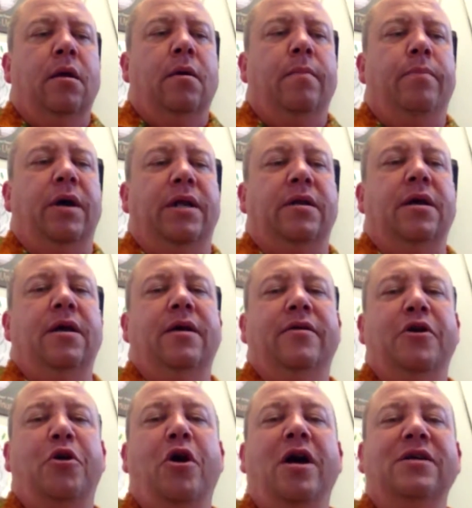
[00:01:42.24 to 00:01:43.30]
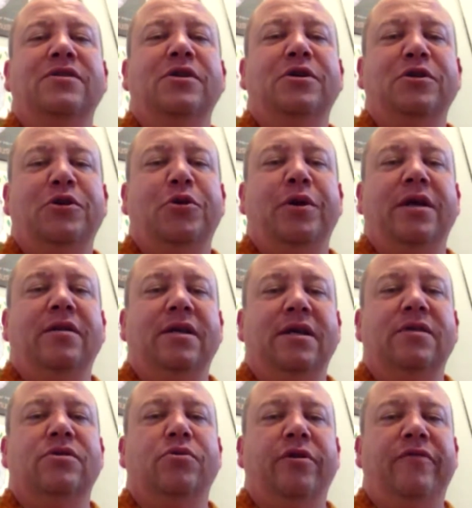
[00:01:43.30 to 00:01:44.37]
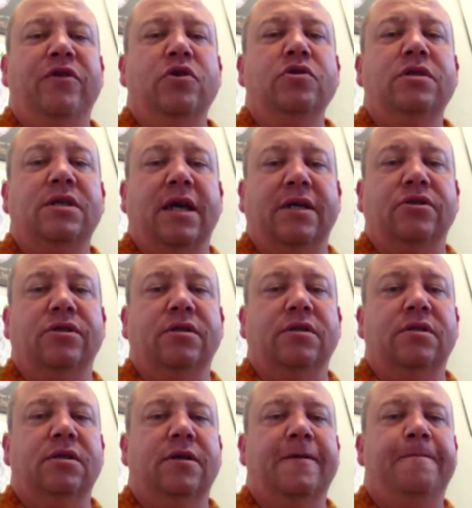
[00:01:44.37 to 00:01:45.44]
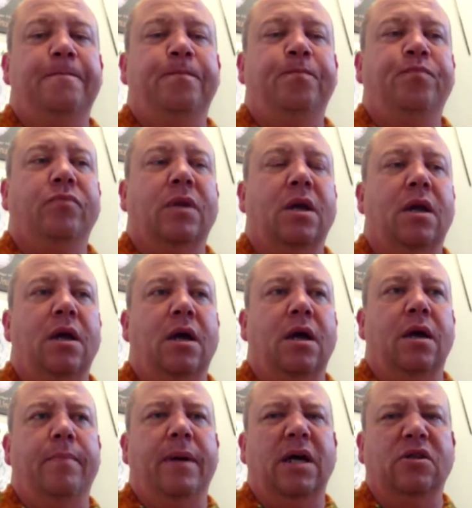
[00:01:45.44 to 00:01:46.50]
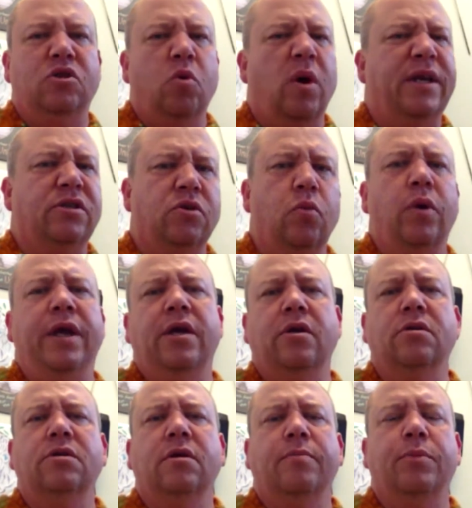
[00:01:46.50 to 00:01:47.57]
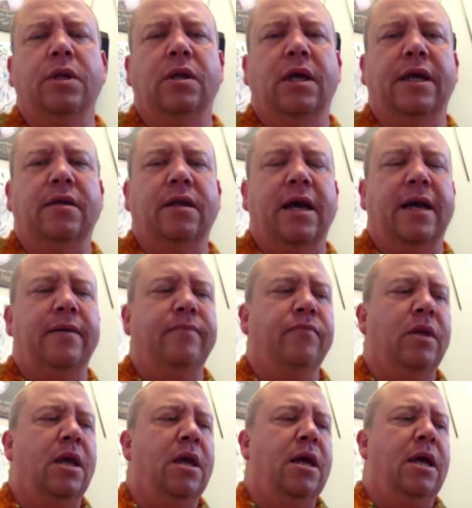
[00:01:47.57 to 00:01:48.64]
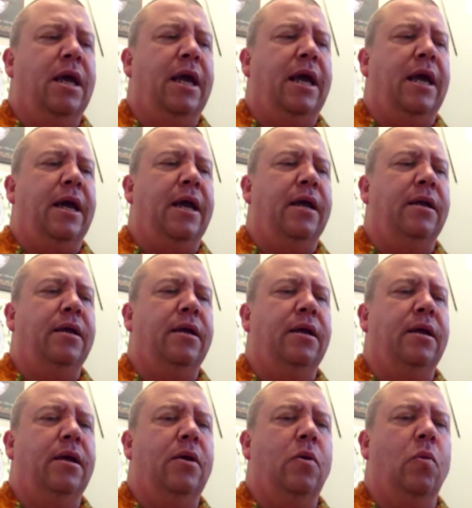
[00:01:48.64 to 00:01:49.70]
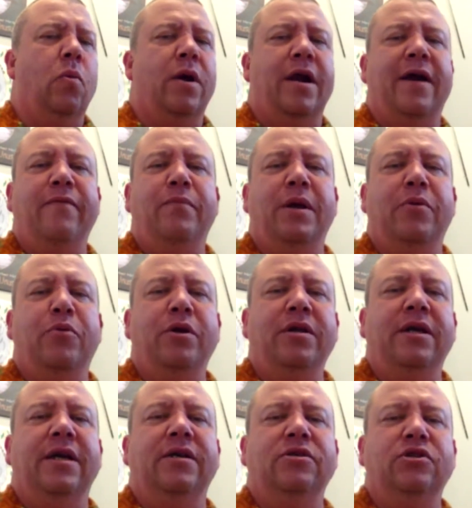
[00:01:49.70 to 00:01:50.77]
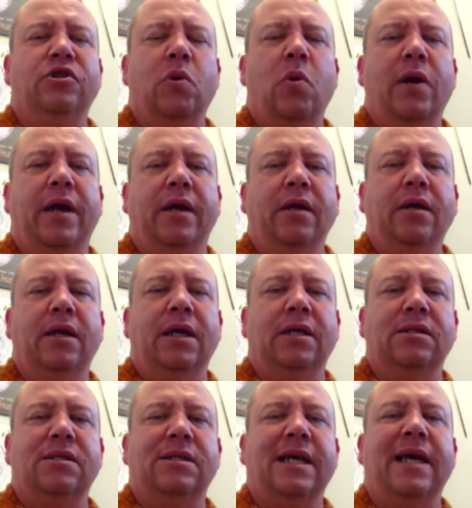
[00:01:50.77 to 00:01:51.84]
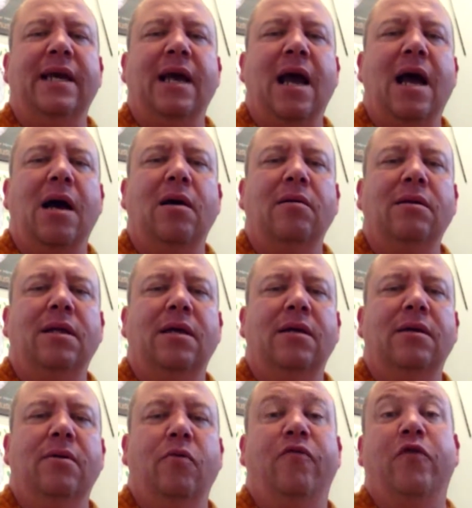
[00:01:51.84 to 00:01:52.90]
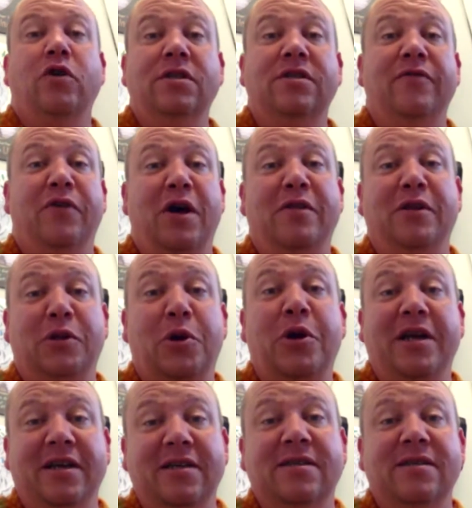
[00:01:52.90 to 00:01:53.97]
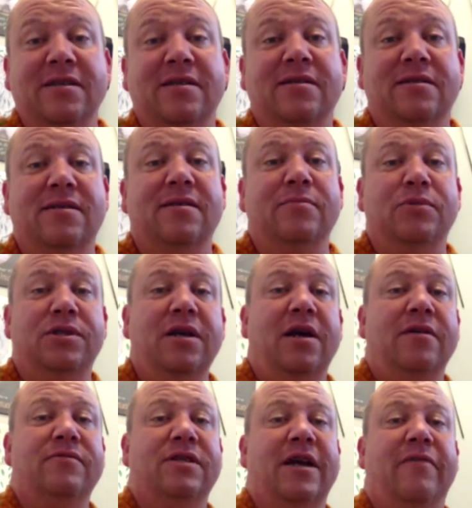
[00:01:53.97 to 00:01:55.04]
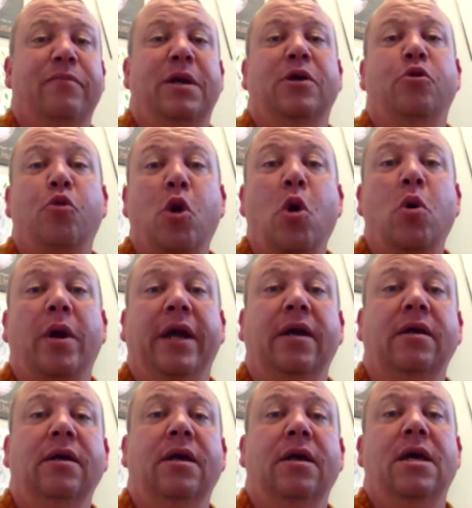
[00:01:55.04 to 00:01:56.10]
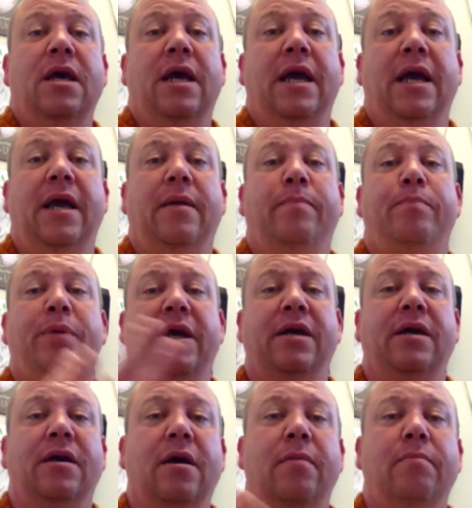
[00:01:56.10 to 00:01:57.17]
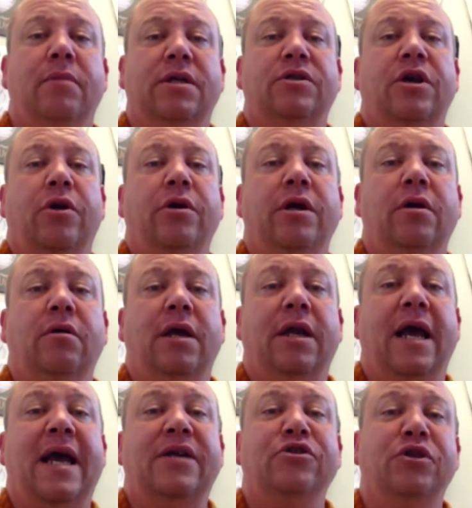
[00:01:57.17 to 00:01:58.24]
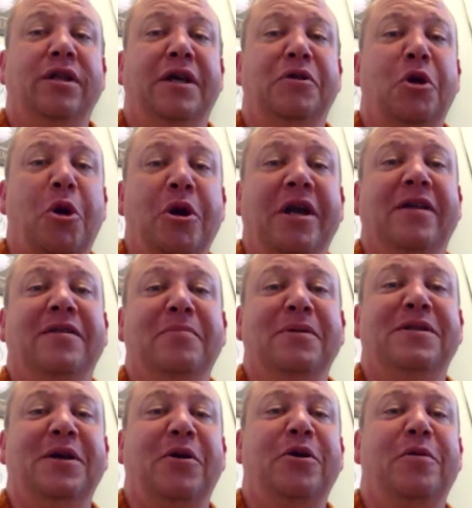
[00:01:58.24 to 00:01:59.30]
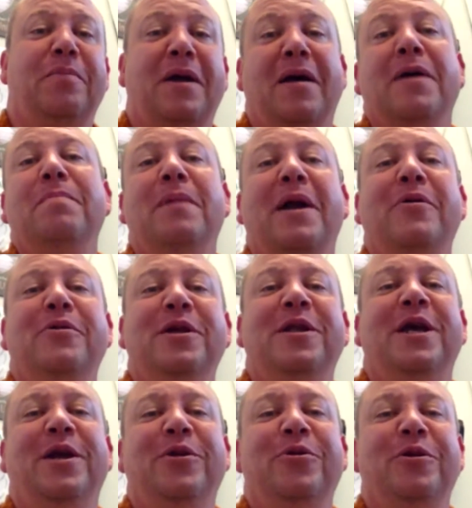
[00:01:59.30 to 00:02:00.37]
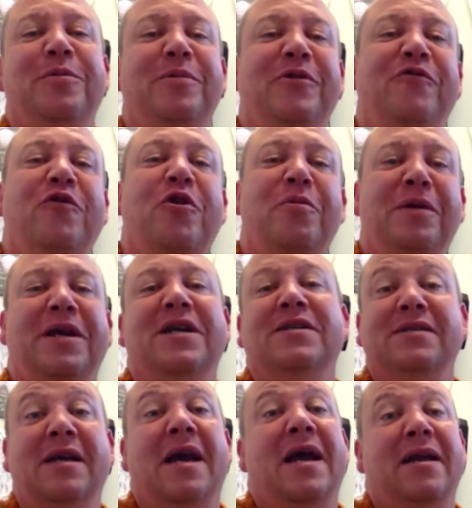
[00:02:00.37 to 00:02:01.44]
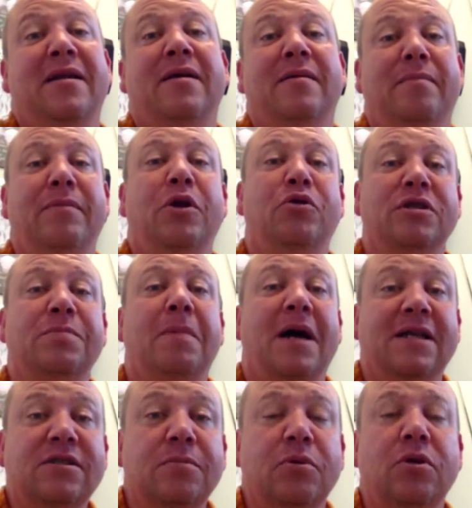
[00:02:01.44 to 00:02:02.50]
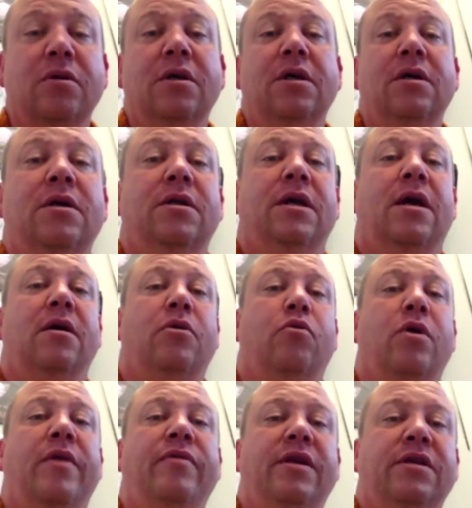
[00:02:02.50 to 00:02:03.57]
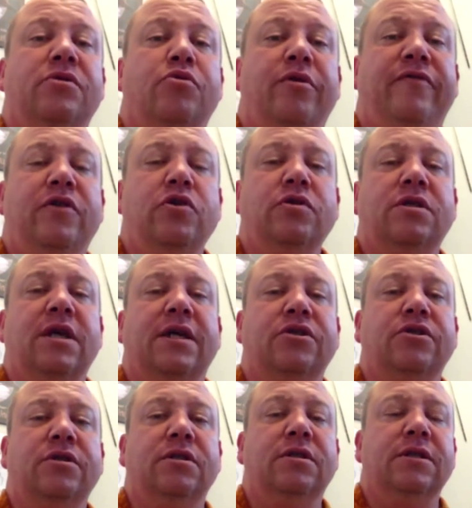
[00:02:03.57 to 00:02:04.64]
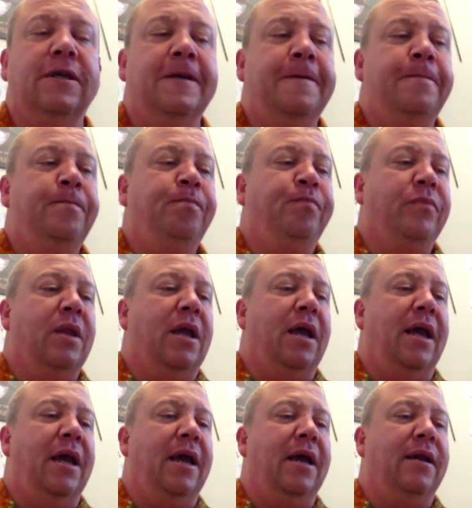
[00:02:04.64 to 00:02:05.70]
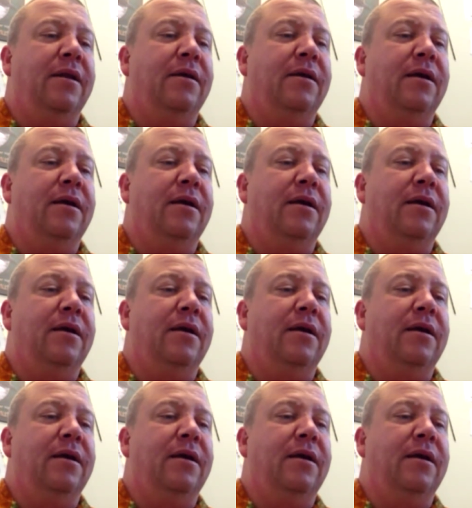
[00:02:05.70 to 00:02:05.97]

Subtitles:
But they're also doing these review sessions about twice a week or something like that. And what I've been really enjoying is seeing how, first of all, the learning assistants themselves have been growing and picking up material and actually learning the material probably better than they knew it before, because they had to be responsible now to run these review sessions. And